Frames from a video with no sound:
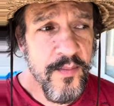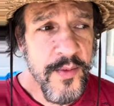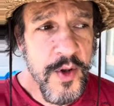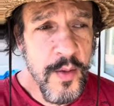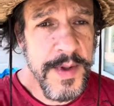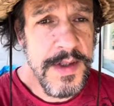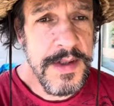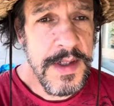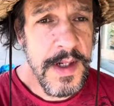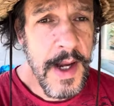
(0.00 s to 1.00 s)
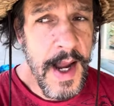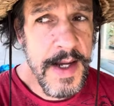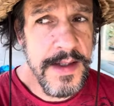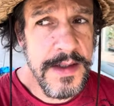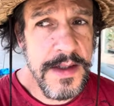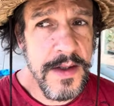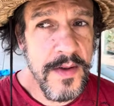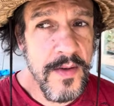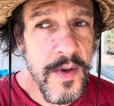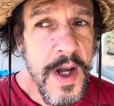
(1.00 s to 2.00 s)
humans had
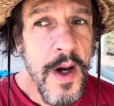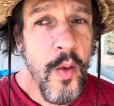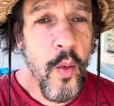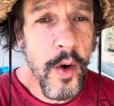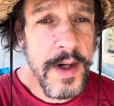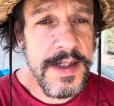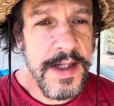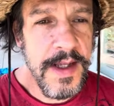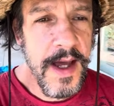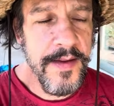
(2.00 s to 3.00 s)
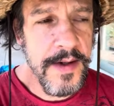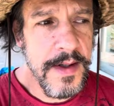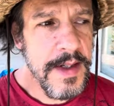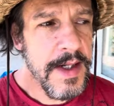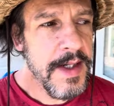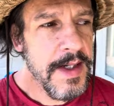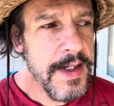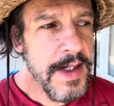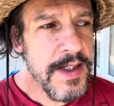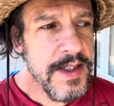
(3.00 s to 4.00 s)
to work together
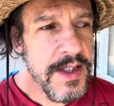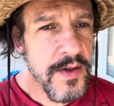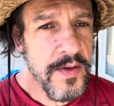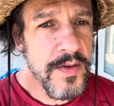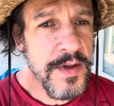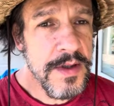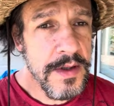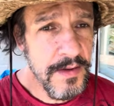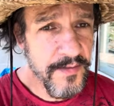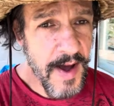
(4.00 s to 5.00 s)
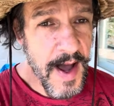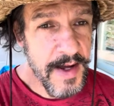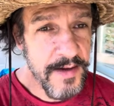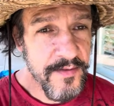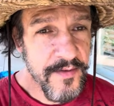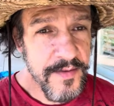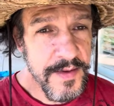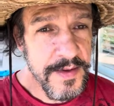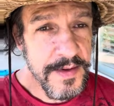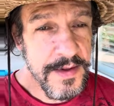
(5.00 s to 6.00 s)
to survive.
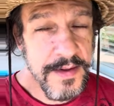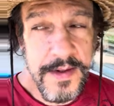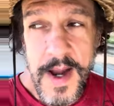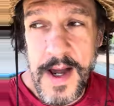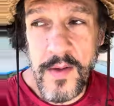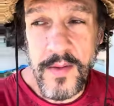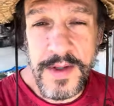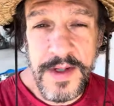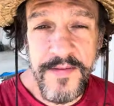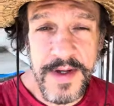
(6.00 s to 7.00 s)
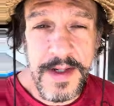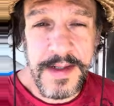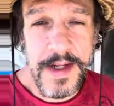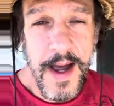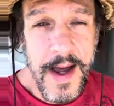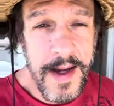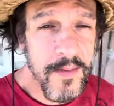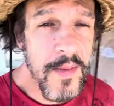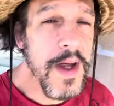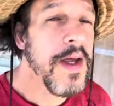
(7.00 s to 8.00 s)
So now we're living in a
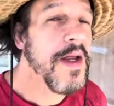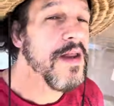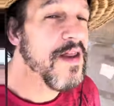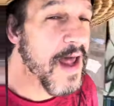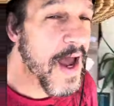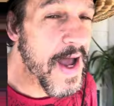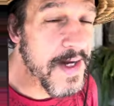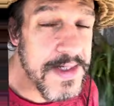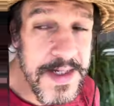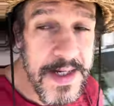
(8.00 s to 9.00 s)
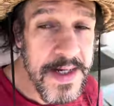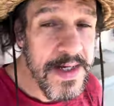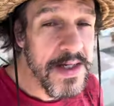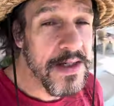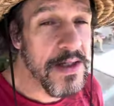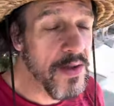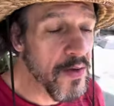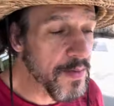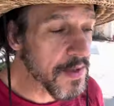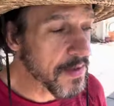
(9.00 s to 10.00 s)
time that
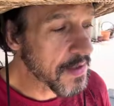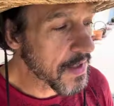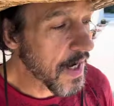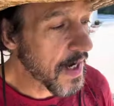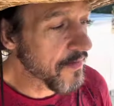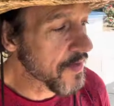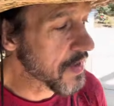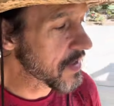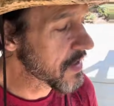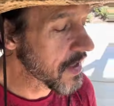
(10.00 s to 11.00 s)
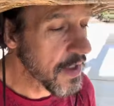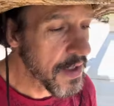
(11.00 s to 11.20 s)
humans have this